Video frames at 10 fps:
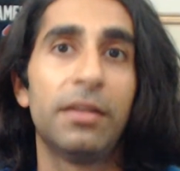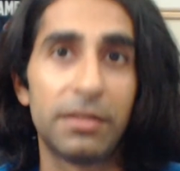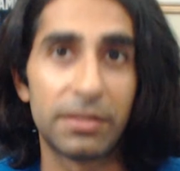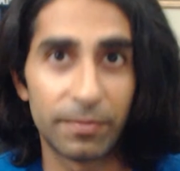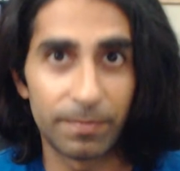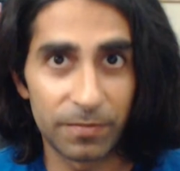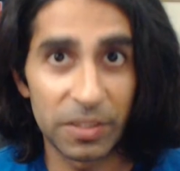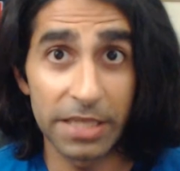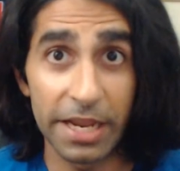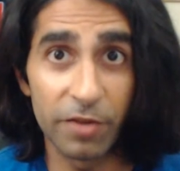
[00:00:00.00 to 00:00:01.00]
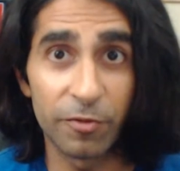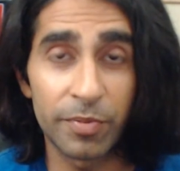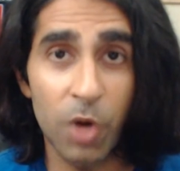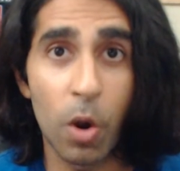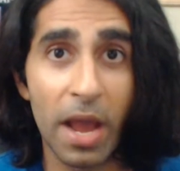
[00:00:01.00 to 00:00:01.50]
It's a state of
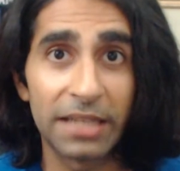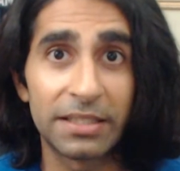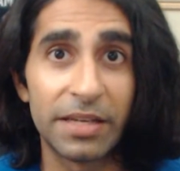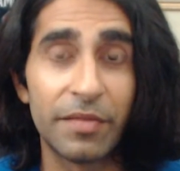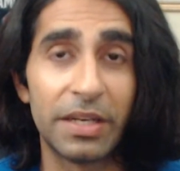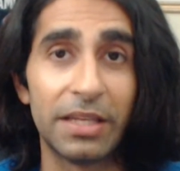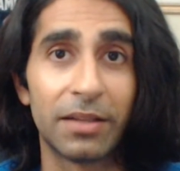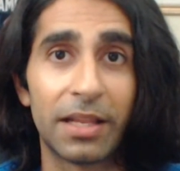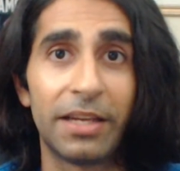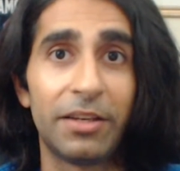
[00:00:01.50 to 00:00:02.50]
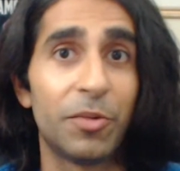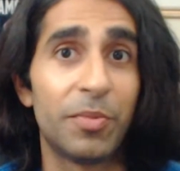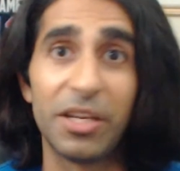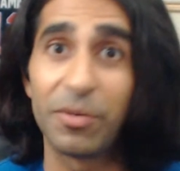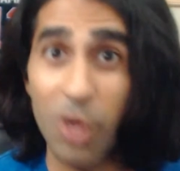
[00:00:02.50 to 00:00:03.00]
proactivity, like you're
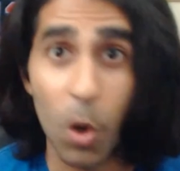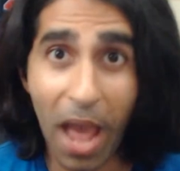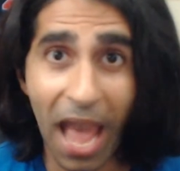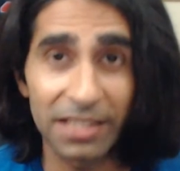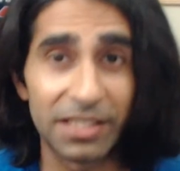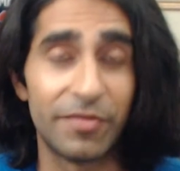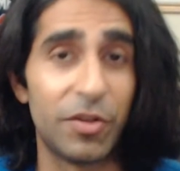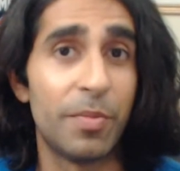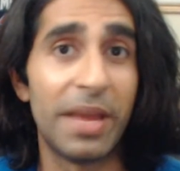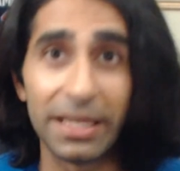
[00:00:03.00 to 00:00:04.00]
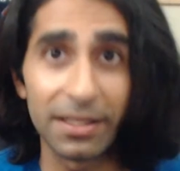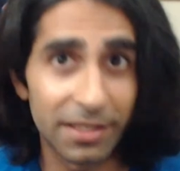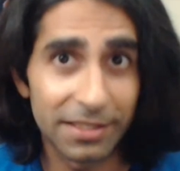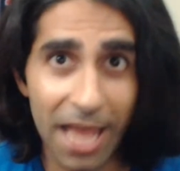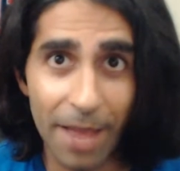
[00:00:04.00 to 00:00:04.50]
being proactive, you're making
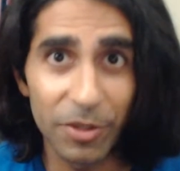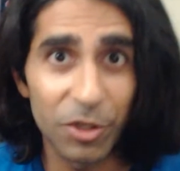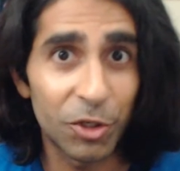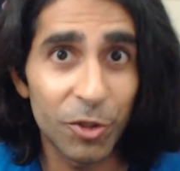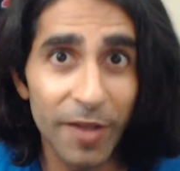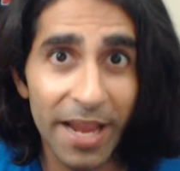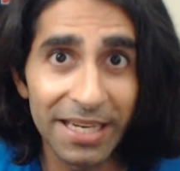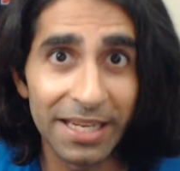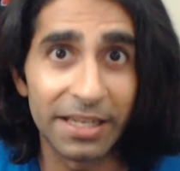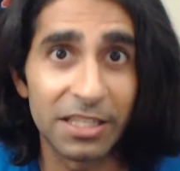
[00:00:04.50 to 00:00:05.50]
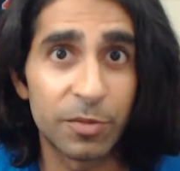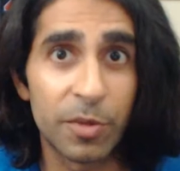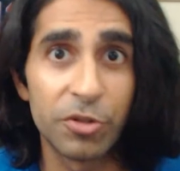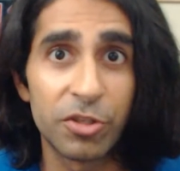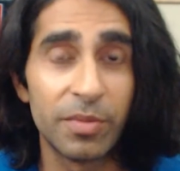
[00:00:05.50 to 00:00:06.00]
things happen, you're creating, as
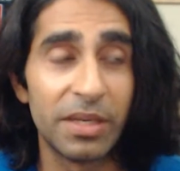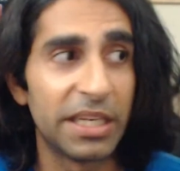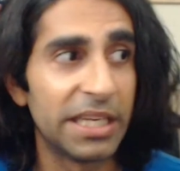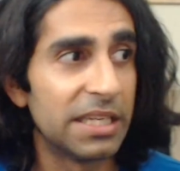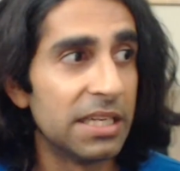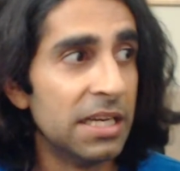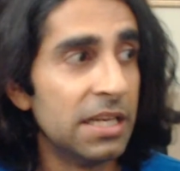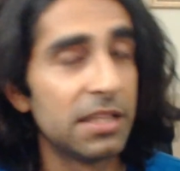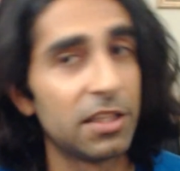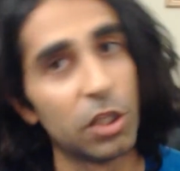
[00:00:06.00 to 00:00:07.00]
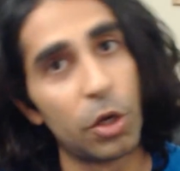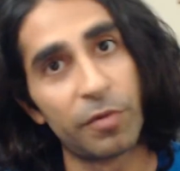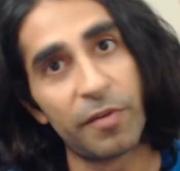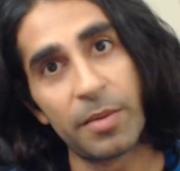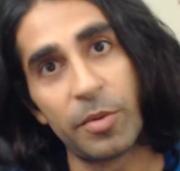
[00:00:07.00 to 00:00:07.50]
opposed to being in the
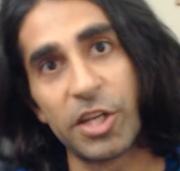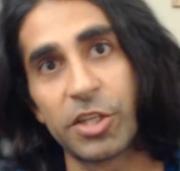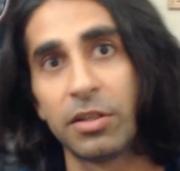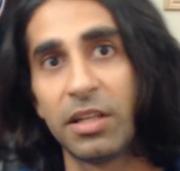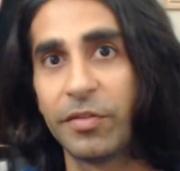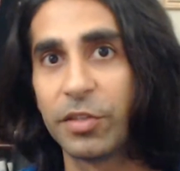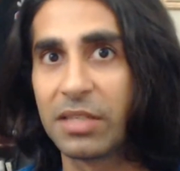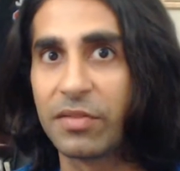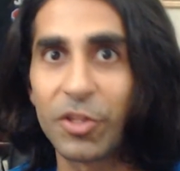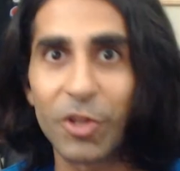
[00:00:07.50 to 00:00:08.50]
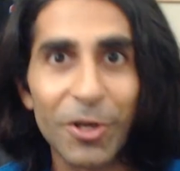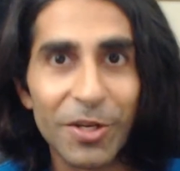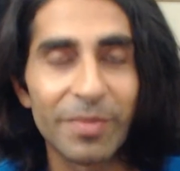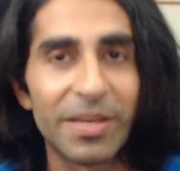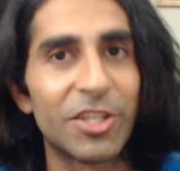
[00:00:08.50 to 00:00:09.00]
lower vibrational levels of the third
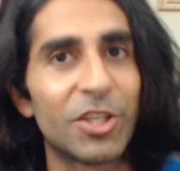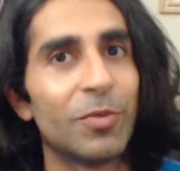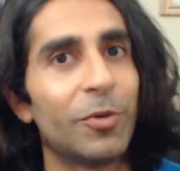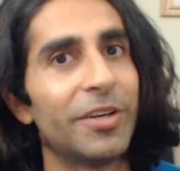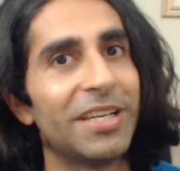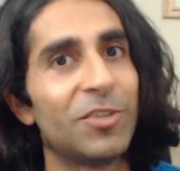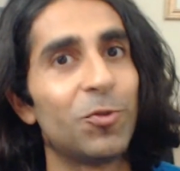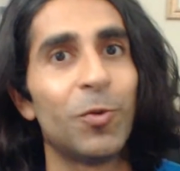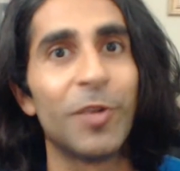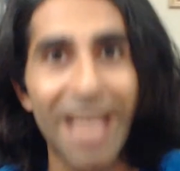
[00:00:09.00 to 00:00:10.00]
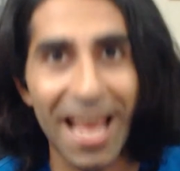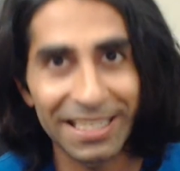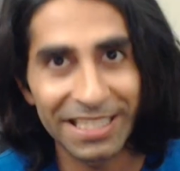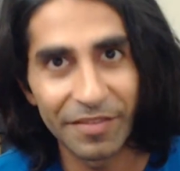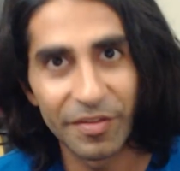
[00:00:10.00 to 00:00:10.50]
dimension where it's
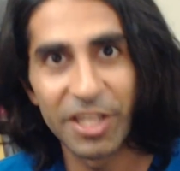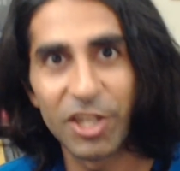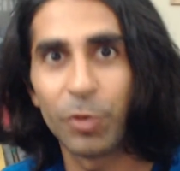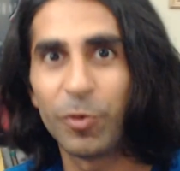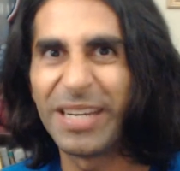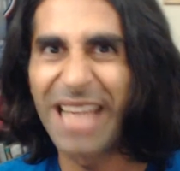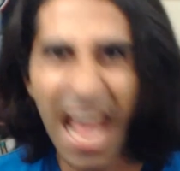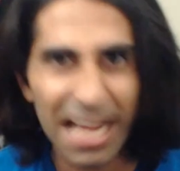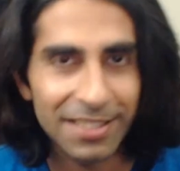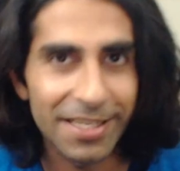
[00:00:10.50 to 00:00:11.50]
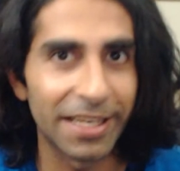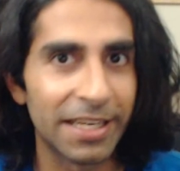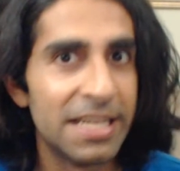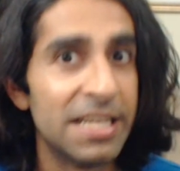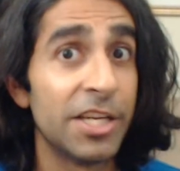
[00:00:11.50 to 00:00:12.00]
reactivity, you're reacting,
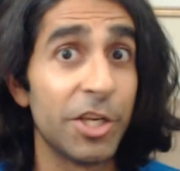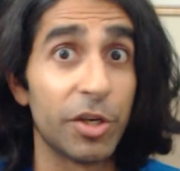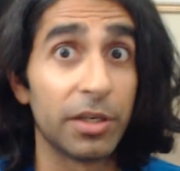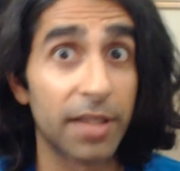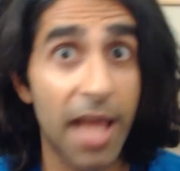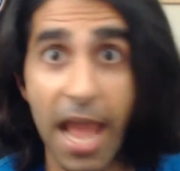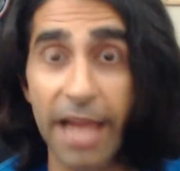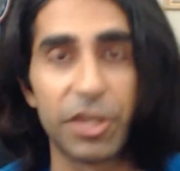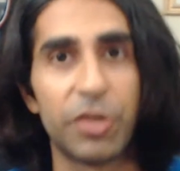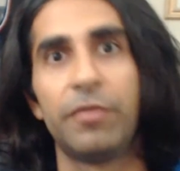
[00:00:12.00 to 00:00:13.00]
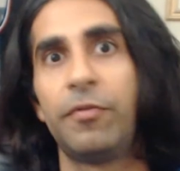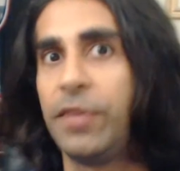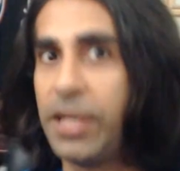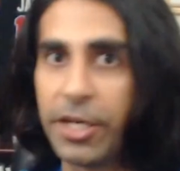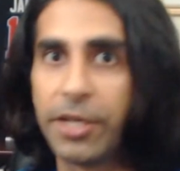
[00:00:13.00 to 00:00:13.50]
you're in lack, you're in
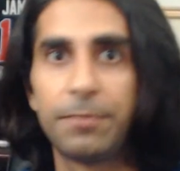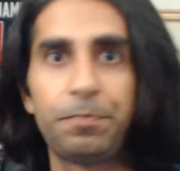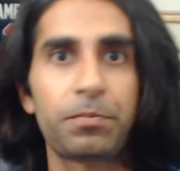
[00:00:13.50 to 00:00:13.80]
fear,